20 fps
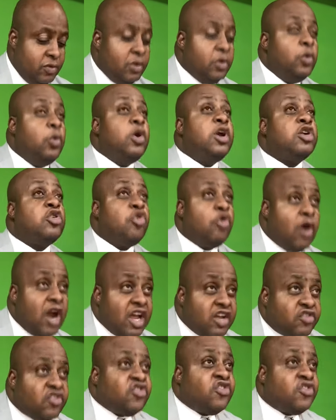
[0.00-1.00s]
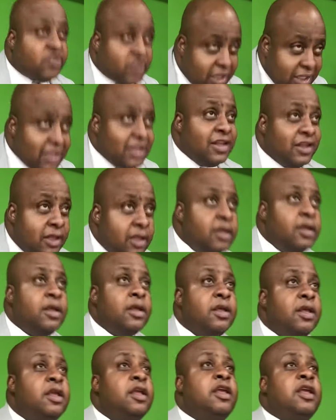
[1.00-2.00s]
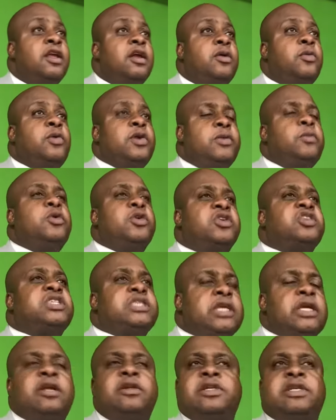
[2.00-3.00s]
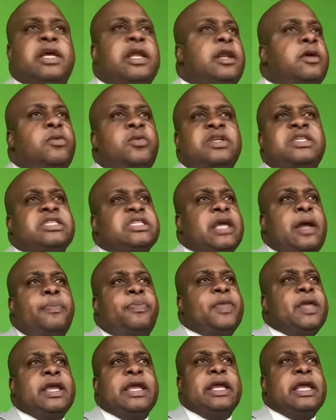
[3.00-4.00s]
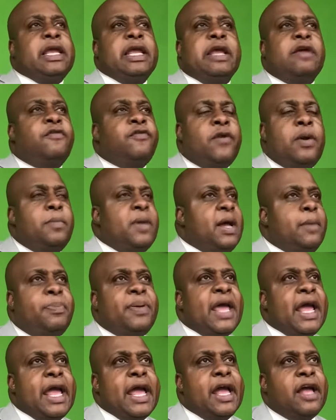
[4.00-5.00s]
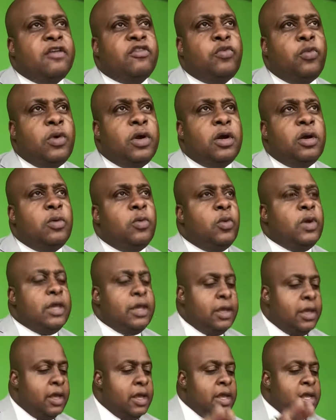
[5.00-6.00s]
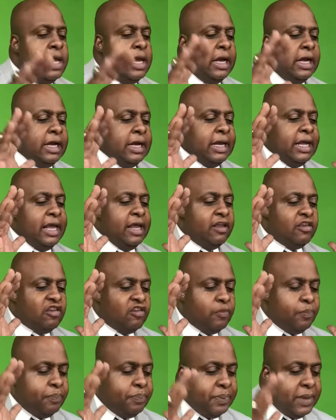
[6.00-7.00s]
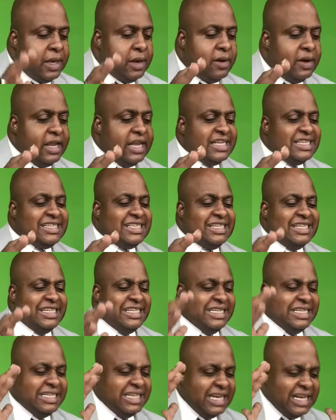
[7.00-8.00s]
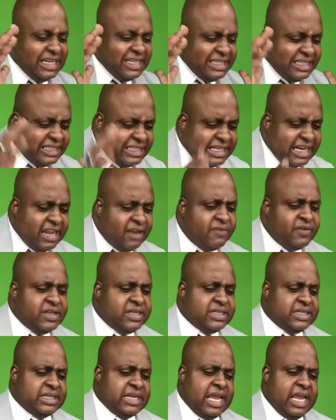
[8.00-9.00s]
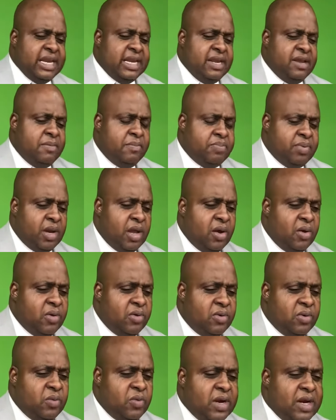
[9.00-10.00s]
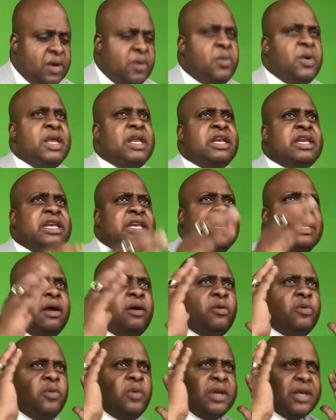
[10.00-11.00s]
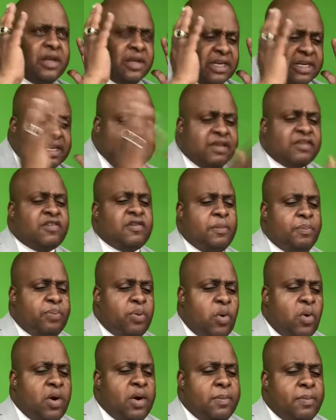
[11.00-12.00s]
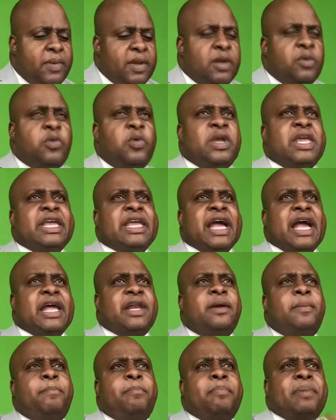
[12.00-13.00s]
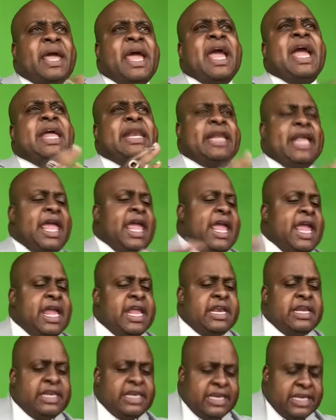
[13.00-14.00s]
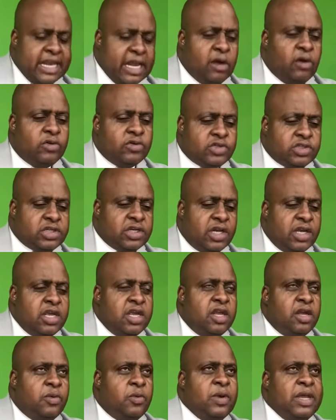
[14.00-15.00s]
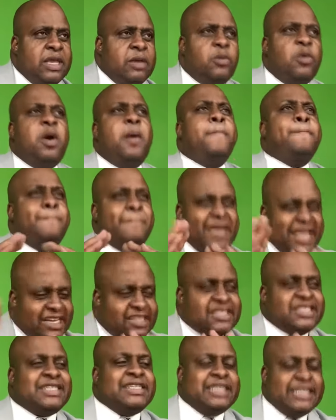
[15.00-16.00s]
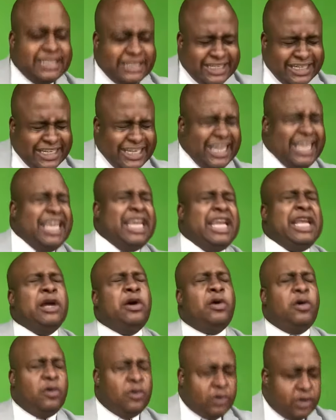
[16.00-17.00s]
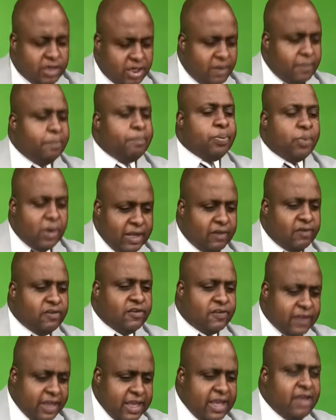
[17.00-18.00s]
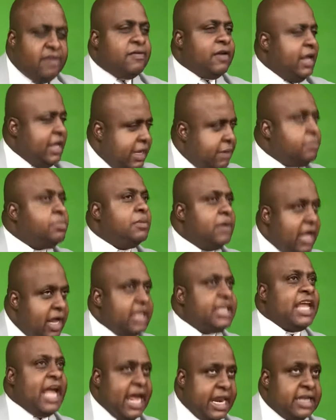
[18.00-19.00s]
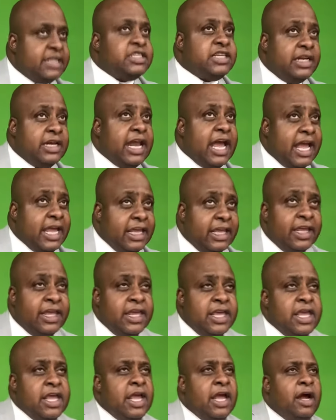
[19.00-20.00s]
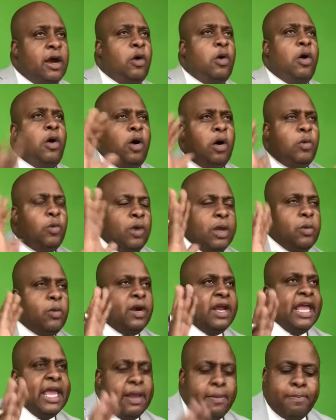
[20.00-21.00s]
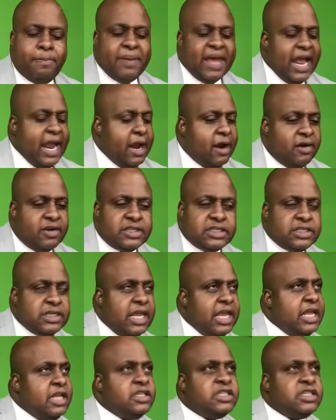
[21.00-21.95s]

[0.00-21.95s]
we're crushed. We're still dealing with something from our past where we experienced a devastating blow, where we dealt with a disappointment. We got a bad hand dealt. We were misdealed. Preach, Steve. I got it tonight. Or we were embarrassed in